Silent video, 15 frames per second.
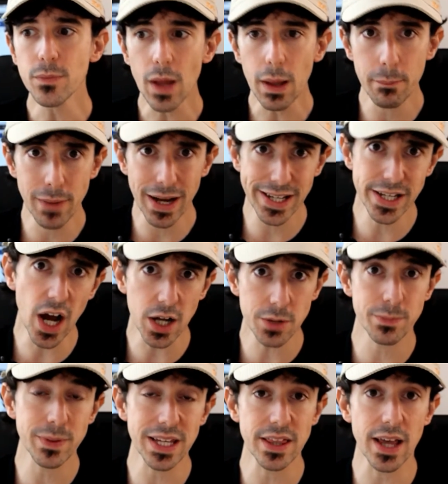might not
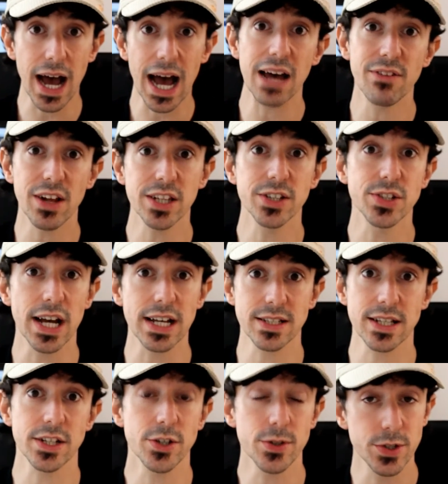be the high value task
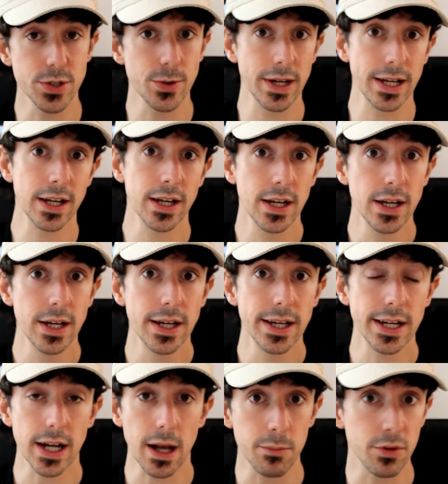that you're doing in
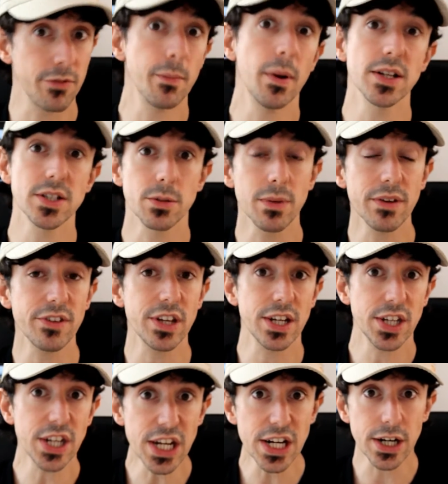a couple of months or maybe in a
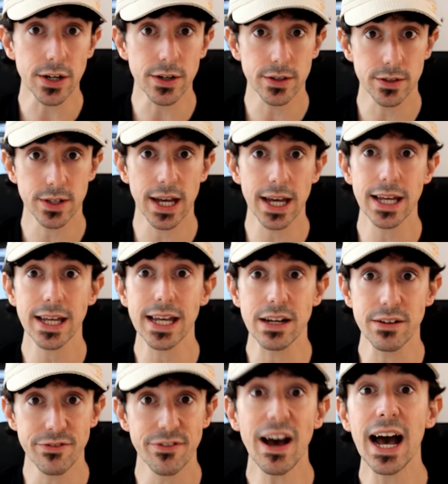year, okay? In
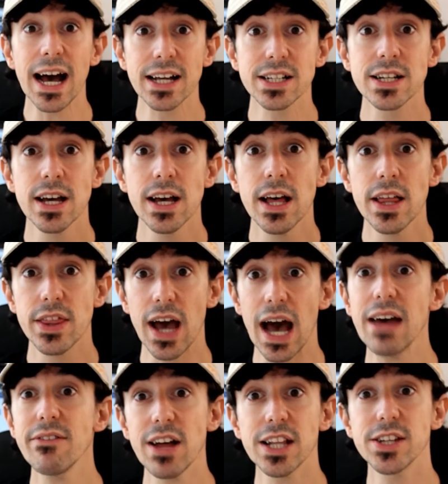fact, the
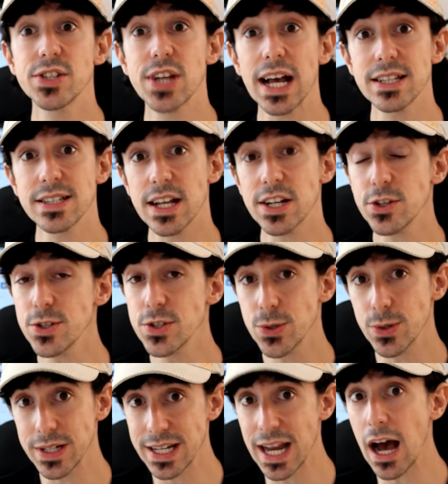high value task that you're
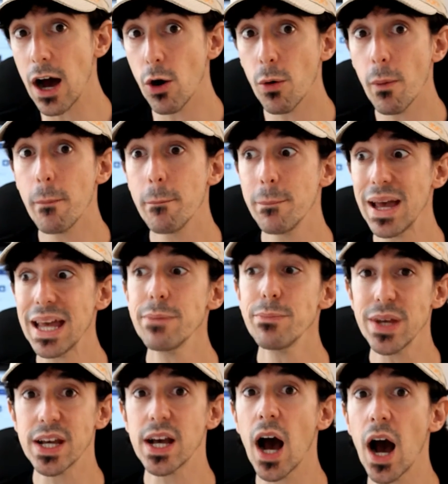doing now may
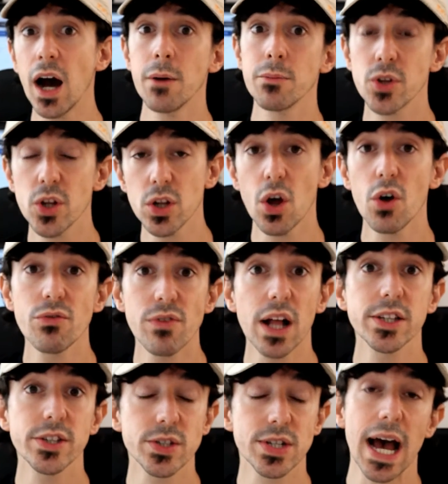become the low
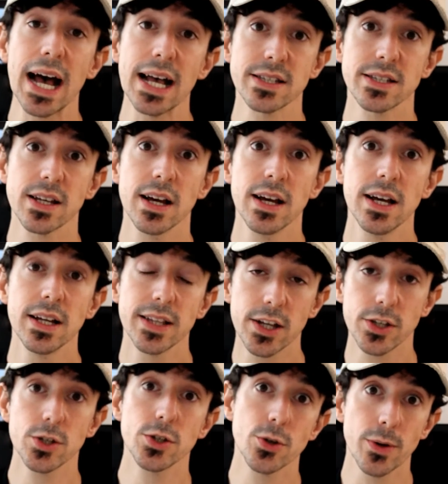value task that
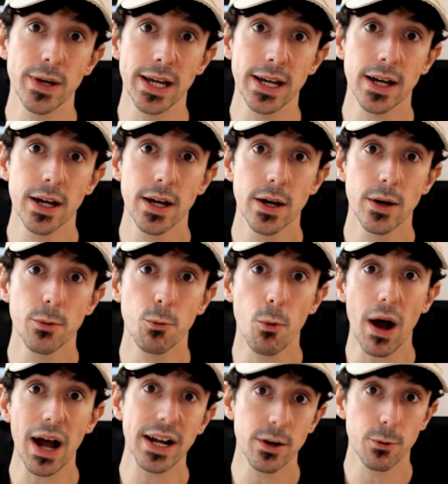you're doing
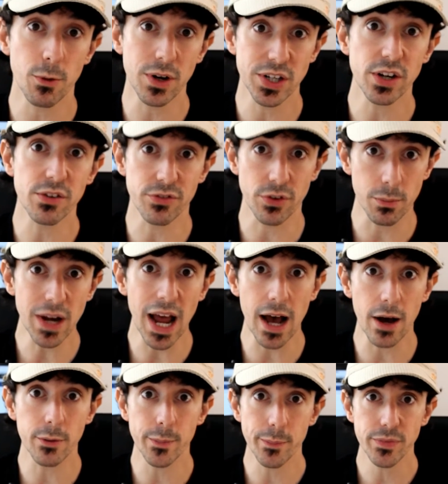one year from
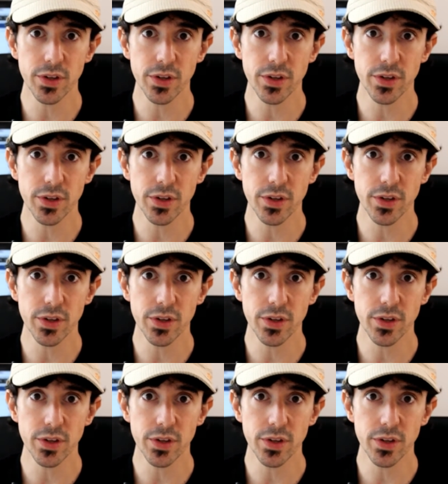now,